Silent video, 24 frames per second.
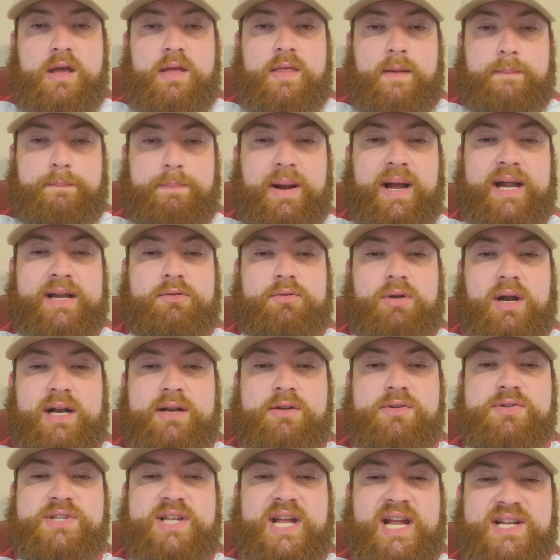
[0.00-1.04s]
The
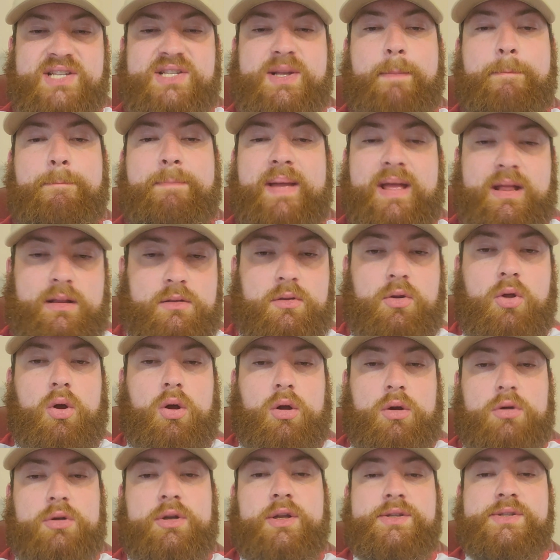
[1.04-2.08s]
Bikeriders takes a bit
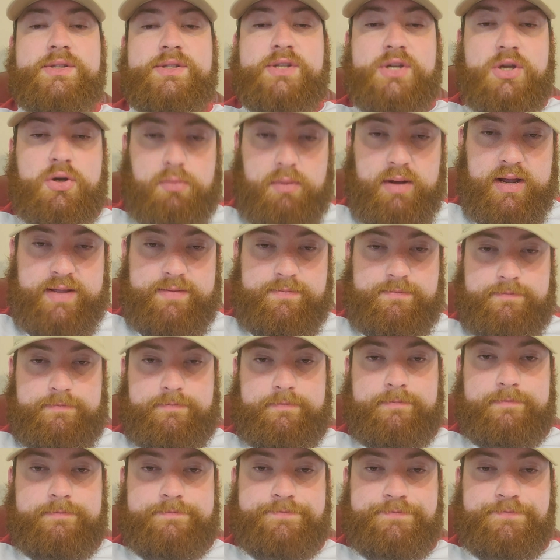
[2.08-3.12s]
longer to do it,
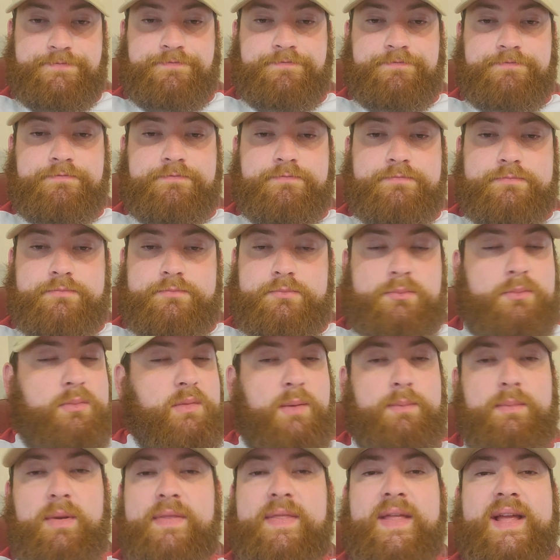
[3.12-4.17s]

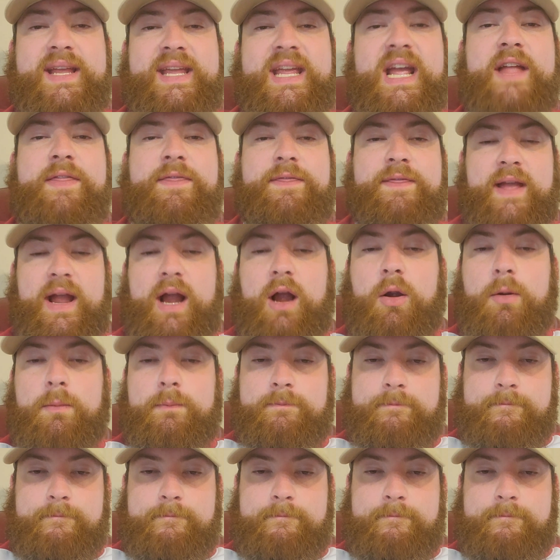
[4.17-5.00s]
but they get there.